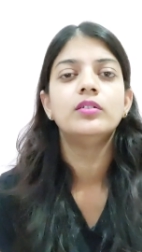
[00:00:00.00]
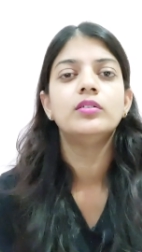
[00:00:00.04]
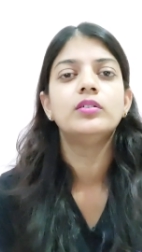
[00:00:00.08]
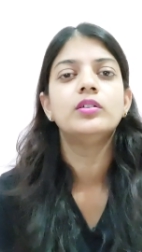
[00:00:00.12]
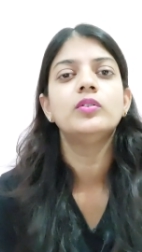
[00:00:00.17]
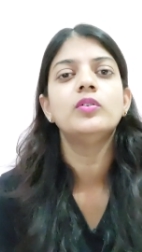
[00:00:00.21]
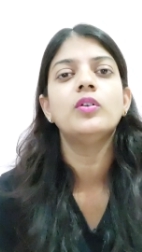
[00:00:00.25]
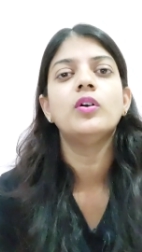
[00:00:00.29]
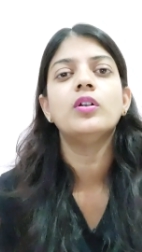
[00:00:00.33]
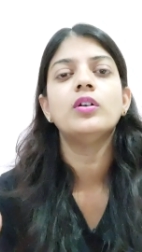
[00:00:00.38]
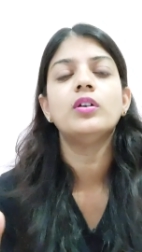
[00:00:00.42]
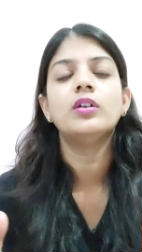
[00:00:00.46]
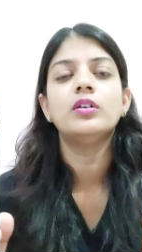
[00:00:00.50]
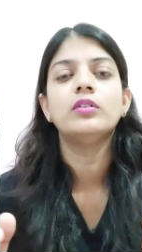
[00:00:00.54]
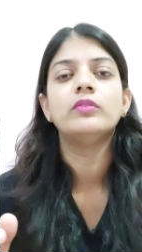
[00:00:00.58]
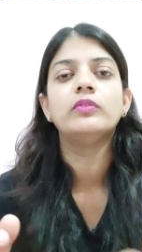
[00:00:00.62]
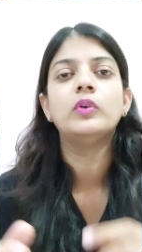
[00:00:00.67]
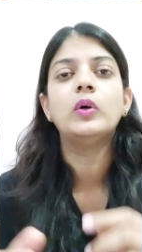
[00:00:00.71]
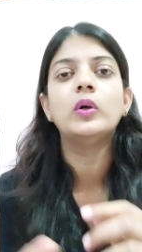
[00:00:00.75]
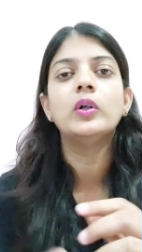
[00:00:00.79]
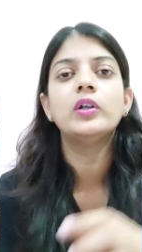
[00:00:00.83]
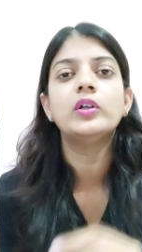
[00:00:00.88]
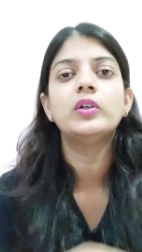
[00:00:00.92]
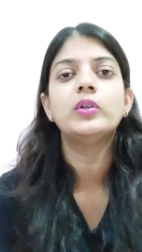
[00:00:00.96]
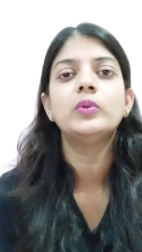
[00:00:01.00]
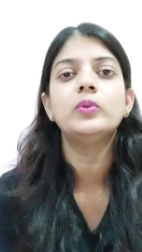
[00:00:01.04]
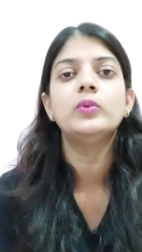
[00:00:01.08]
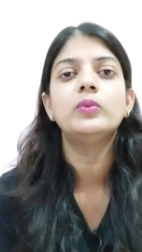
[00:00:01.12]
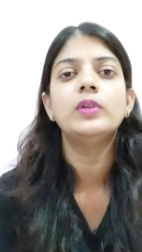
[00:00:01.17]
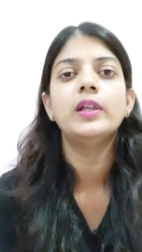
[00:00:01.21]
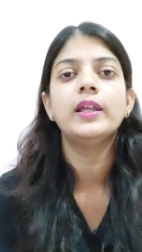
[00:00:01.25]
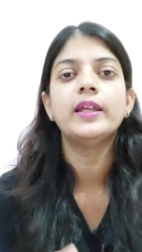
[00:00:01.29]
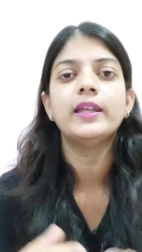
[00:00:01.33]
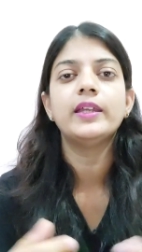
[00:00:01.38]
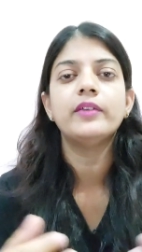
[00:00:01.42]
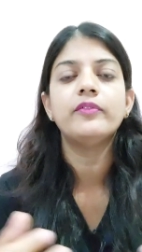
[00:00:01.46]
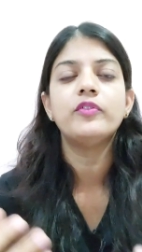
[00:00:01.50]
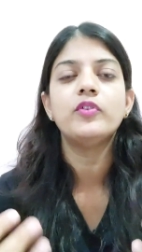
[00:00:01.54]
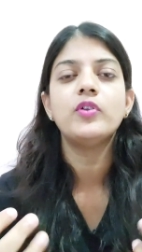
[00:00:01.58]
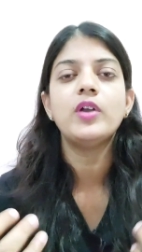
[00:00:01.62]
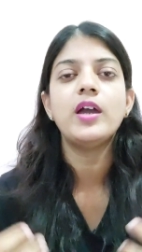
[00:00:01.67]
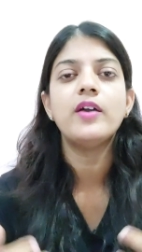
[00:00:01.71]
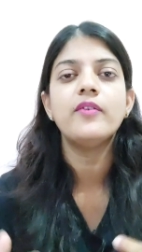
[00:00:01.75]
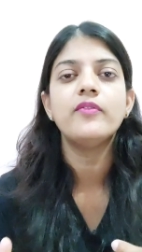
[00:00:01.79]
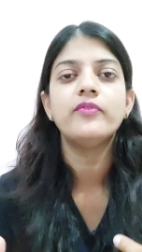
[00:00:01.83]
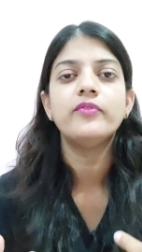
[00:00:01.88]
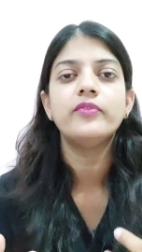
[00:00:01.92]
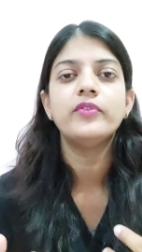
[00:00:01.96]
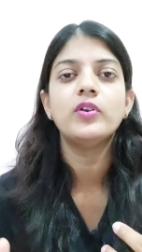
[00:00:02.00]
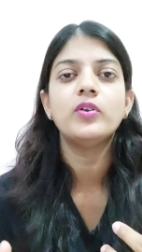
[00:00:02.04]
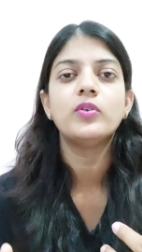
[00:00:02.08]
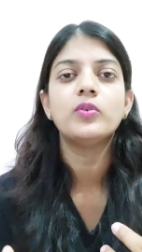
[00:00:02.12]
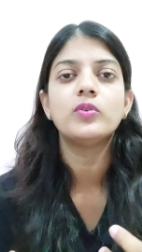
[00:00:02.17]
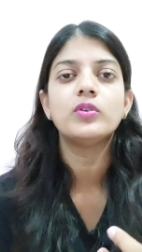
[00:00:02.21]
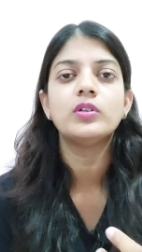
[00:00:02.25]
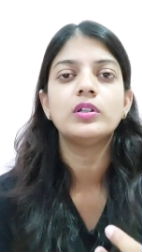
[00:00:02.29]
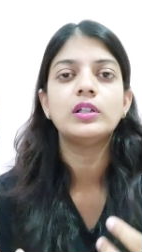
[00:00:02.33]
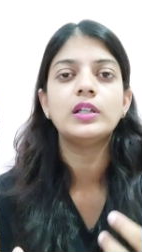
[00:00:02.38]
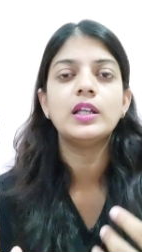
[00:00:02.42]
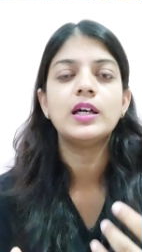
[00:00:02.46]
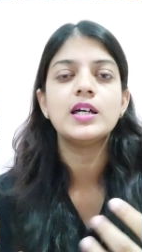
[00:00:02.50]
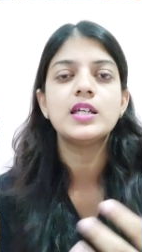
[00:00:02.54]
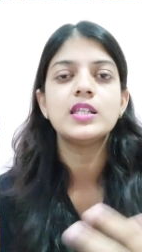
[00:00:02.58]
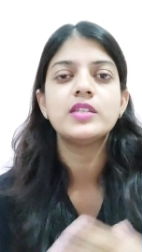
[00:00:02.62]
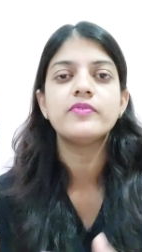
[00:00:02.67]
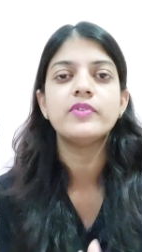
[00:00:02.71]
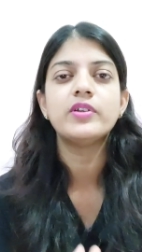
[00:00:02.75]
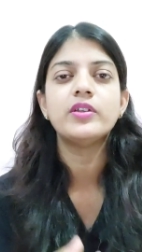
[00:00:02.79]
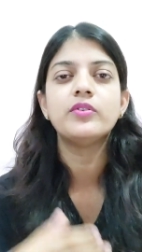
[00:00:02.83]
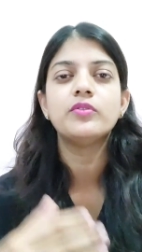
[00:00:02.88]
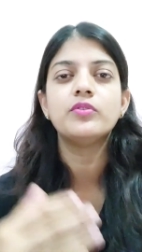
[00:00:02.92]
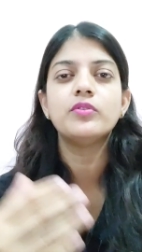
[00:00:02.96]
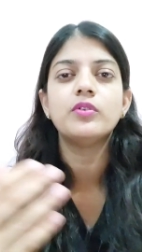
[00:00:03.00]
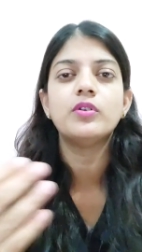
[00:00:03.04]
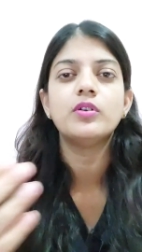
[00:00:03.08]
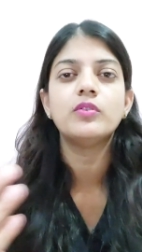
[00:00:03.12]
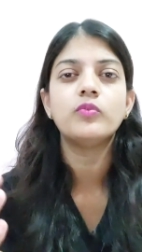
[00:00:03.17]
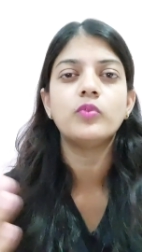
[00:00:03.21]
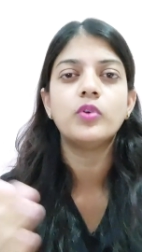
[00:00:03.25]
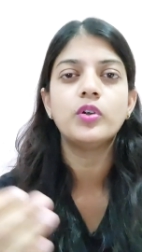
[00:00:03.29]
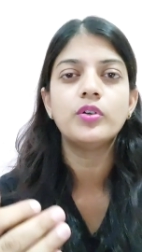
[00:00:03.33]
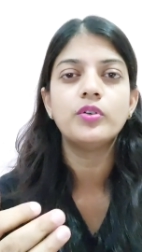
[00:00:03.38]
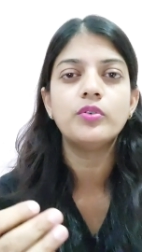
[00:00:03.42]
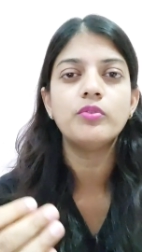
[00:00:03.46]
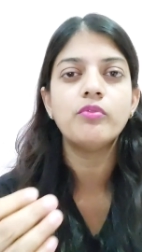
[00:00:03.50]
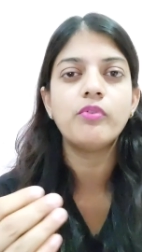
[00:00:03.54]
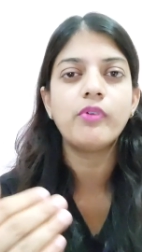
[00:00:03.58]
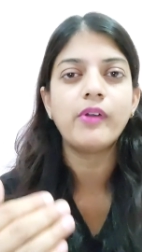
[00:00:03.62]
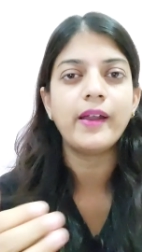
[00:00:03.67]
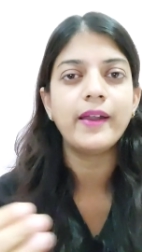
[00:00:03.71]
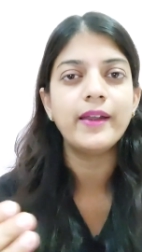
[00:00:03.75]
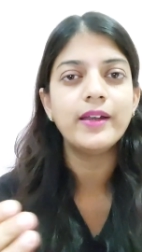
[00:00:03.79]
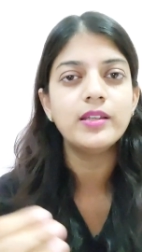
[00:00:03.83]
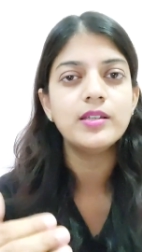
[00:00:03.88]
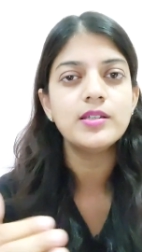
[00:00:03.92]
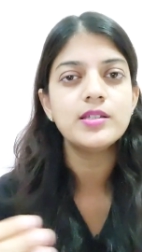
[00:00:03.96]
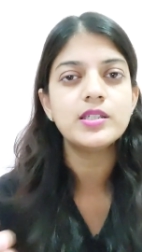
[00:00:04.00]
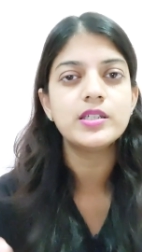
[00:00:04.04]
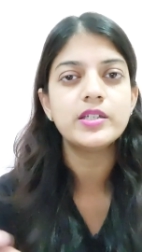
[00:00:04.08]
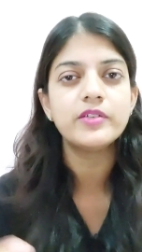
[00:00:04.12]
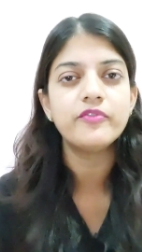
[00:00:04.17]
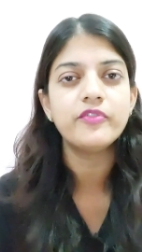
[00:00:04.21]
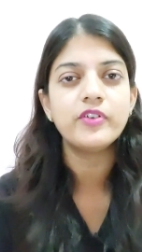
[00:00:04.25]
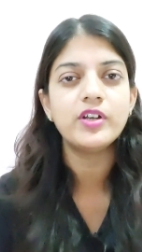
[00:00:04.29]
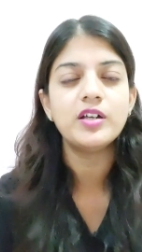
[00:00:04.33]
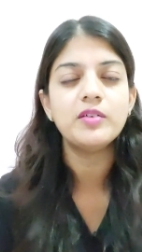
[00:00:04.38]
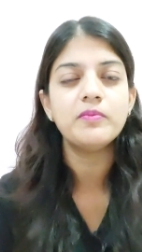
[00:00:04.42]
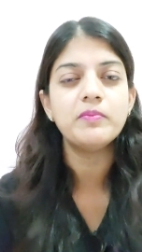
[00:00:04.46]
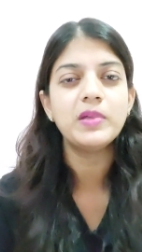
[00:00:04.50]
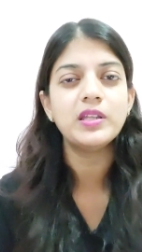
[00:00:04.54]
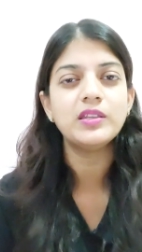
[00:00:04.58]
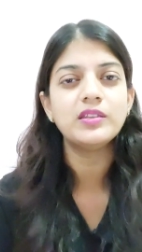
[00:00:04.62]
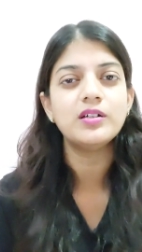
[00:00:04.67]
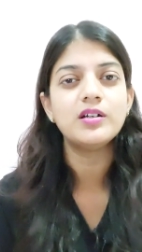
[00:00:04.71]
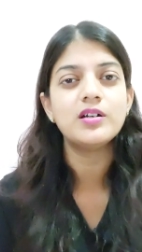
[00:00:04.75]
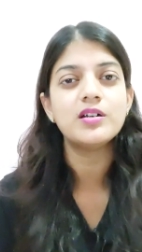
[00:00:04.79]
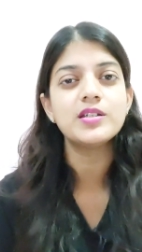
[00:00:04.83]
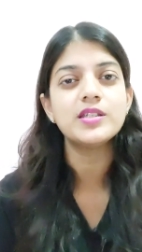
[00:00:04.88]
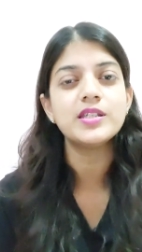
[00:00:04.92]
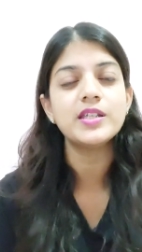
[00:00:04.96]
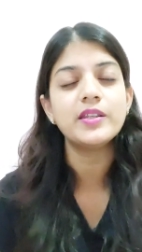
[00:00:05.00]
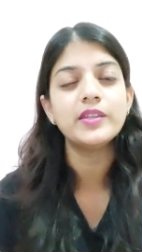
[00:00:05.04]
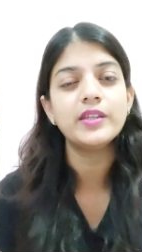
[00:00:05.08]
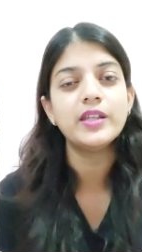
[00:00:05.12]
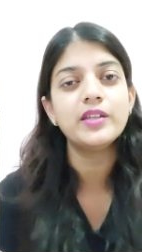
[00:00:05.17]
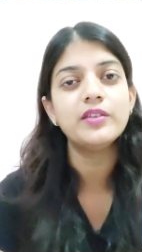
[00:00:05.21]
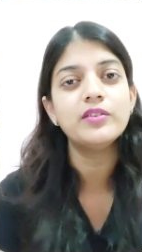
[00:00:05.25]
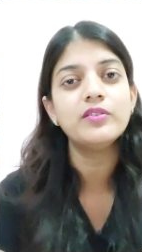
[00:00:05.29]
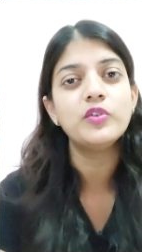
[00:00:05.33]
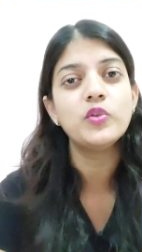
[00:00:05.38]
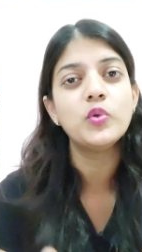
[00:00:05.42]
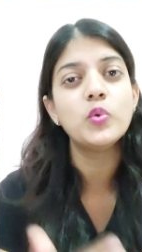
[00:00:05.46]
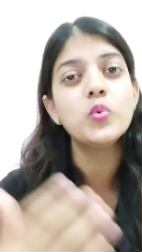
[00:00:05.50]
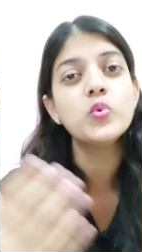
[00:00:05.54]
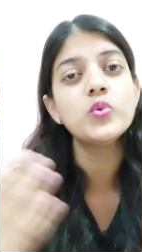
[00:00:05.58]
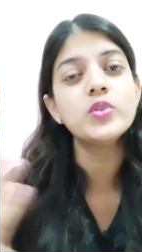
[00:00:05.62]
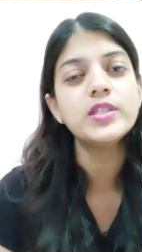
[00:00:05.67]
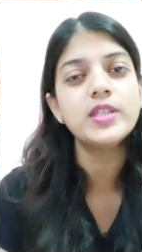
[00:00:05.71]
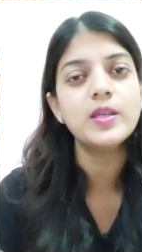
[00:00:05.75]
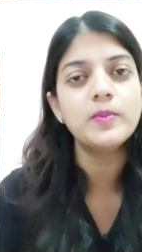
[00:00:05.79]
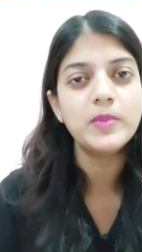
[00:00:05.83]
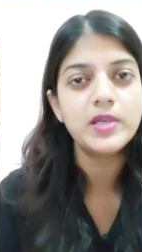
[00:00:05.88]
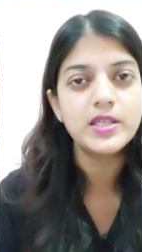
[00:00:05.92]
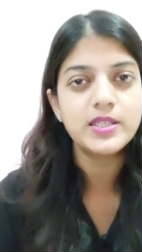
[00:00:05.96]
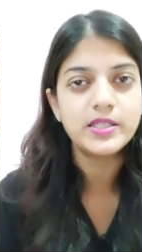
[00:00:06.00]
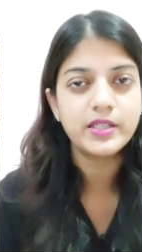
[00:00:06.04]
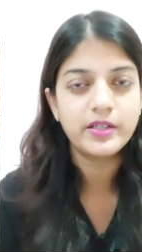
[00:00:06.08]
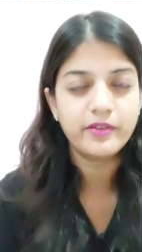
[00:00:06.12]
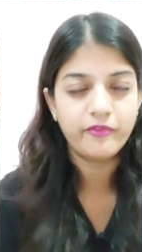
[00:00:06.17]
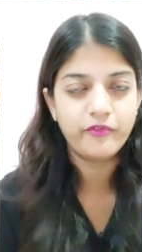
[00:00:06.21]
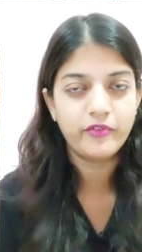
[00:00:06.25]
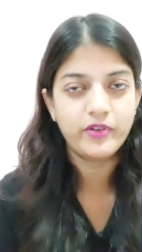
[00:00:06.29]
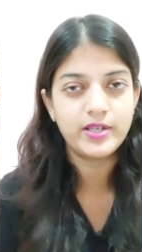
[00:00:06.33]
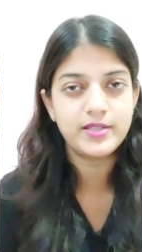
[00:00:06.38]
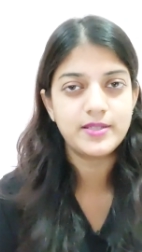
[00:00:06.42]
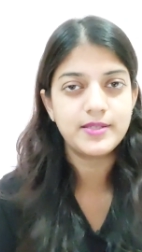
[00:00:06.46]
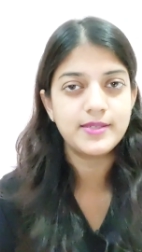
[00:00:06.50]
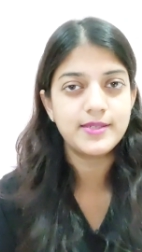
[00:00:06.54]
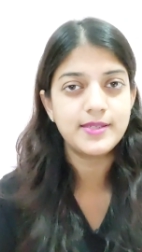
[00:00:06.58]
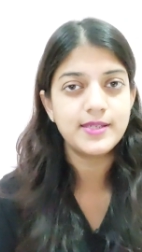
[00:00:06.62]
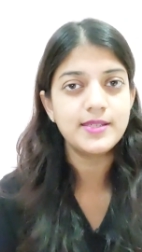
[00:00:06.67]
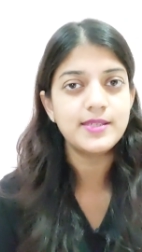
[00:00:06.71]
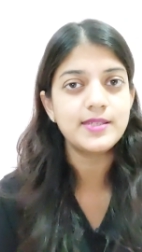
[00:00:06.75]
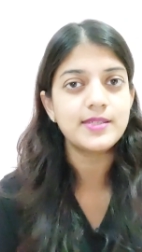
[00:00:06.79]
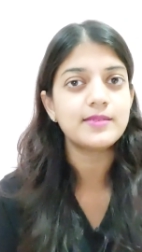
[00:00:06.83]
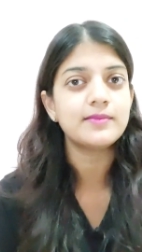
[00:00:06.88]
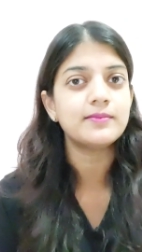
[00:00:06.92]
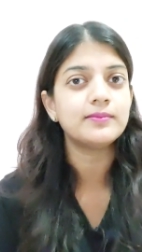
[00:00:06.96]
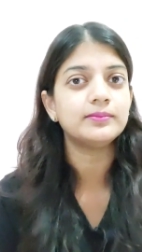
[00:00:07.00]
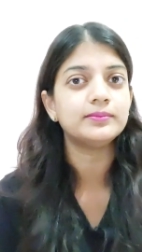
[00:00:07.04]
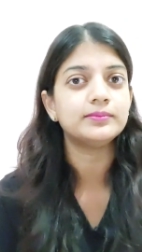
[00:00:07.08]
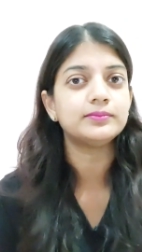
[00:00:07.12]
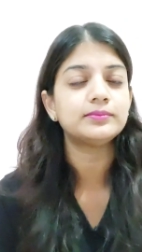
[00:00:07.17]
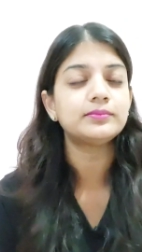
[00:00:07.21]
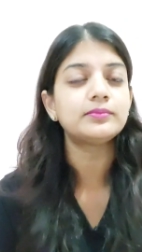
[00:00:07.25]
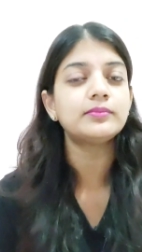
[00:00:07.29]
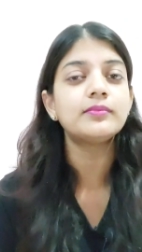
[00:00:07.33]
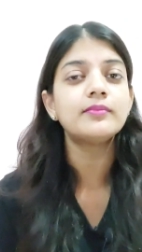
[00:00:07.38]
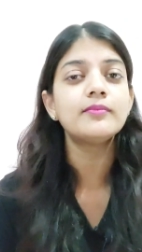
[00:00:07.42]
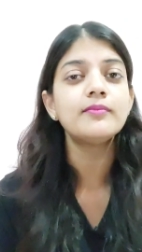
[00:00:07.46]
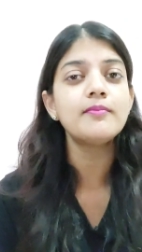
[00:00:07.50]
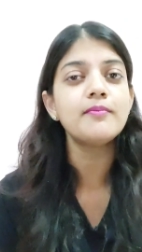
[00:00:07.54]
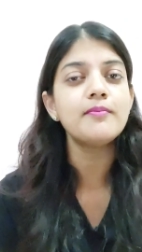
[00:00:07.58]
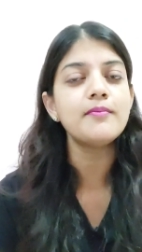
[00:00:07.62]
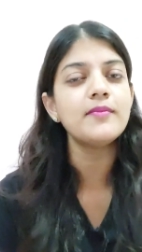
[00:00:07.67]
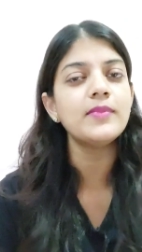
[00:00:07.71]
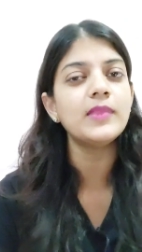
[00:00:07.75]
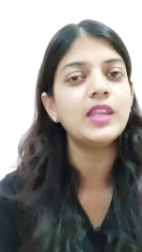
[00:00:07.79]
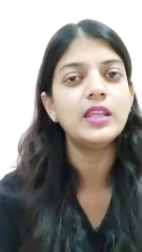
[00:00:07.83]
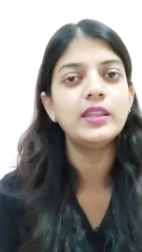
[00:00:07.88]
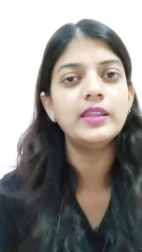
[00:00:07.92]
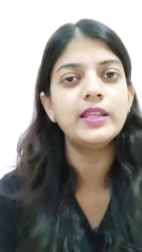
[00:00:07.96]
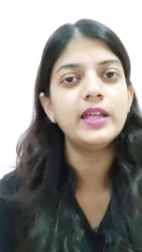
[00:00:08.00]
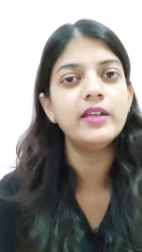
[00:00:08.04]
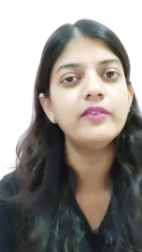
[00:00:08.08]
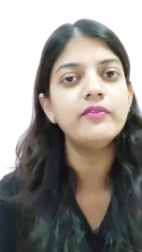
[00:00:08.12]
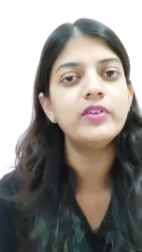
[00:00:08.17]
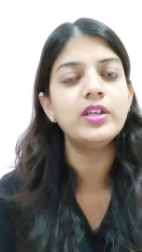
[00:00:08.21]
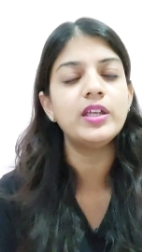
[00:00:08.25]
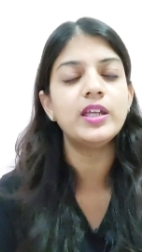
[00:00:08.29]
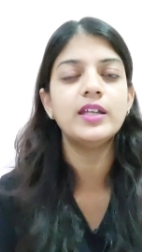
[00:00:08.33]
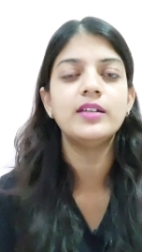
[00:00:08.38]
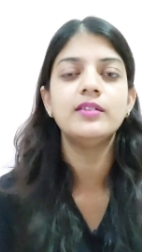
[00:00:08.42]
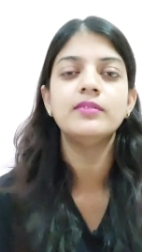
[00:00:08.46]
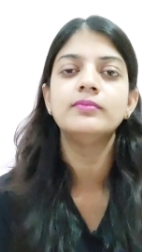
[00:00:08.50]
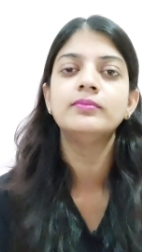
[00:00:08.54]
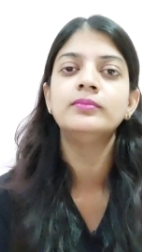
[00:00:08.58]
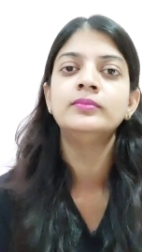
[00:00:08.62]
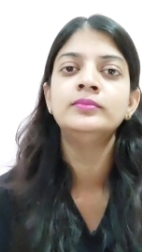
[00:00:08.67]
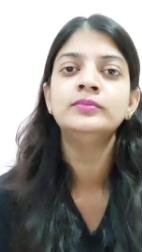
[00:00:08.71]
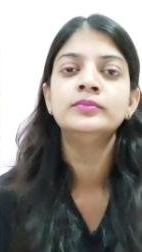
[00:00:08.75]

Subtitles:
do not want to, like if you have your own class where you do not want to write these different methods and then use them as references, then we can